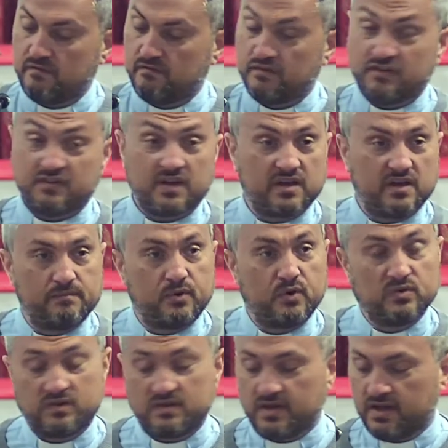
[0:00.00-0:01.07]
The second
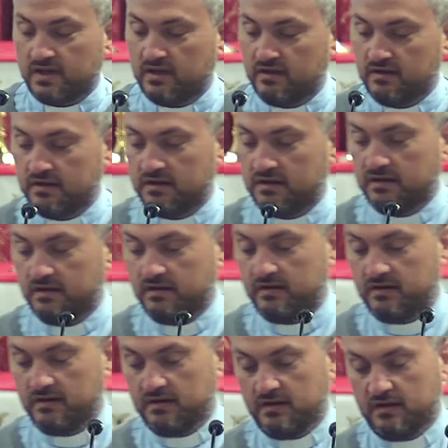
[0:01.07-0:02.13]
important thing
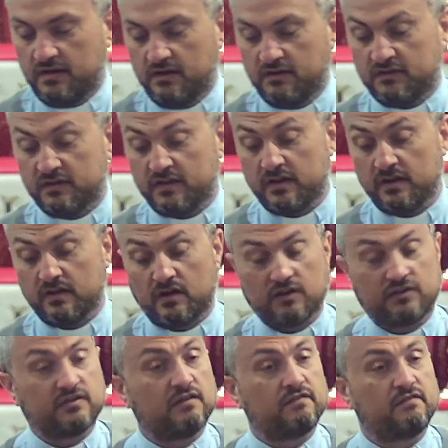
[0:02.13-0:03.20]
is that in our
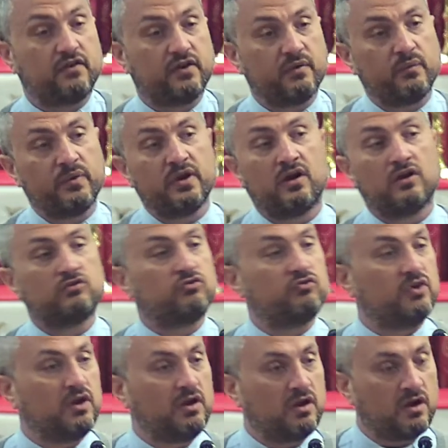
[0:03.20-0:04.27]
suffering we are to
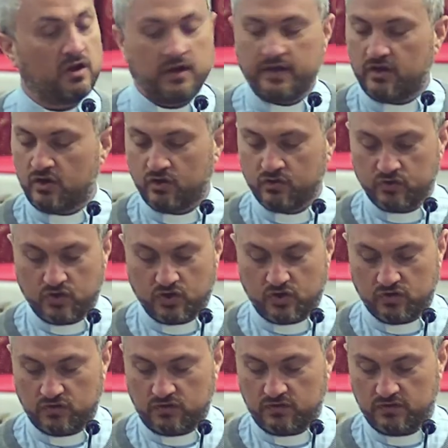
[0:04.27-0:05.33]
rely on
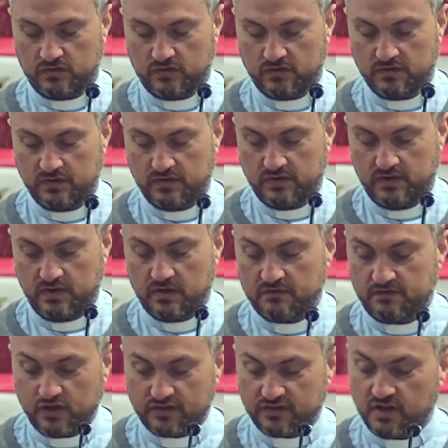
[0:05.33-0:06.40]
God. In
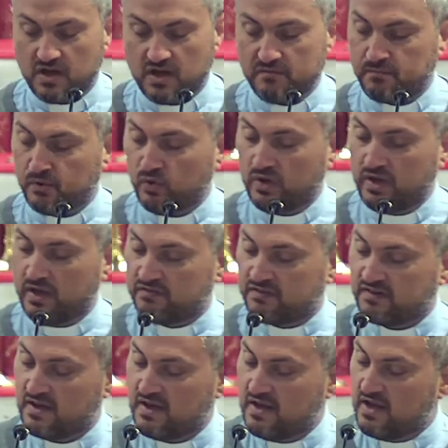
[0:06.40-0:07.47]
verse 9, Paul
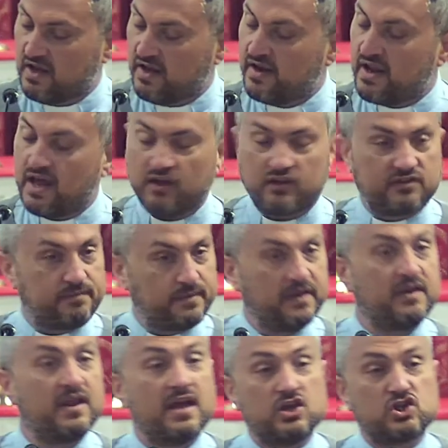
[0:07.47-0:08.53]
gives an
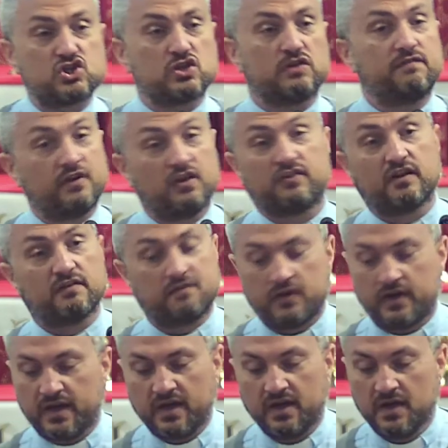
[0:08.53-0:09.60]
explanation for the
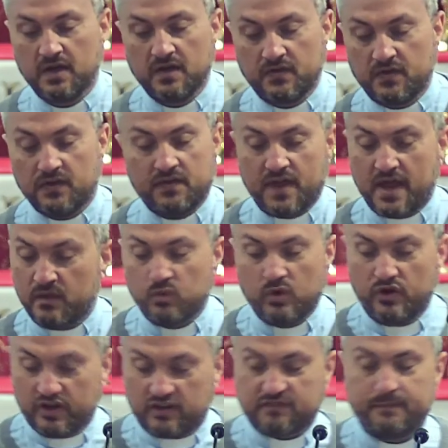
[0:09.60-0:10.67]
suffering that they
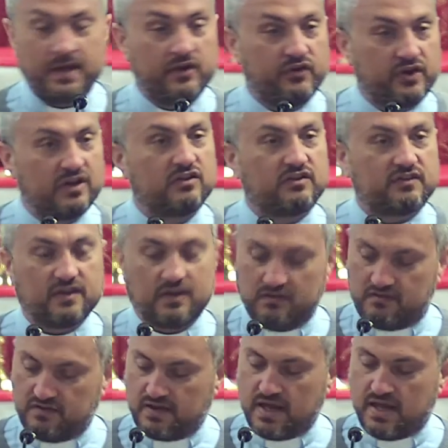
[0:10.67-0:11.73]
were experiencing
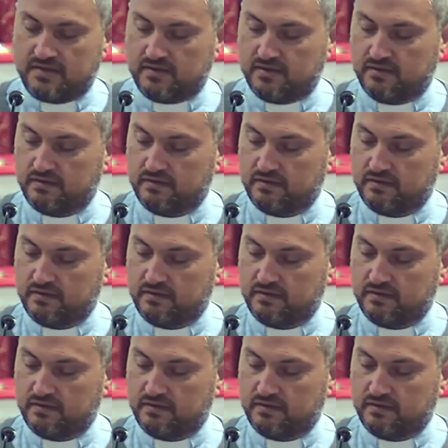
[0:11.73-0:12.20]
together.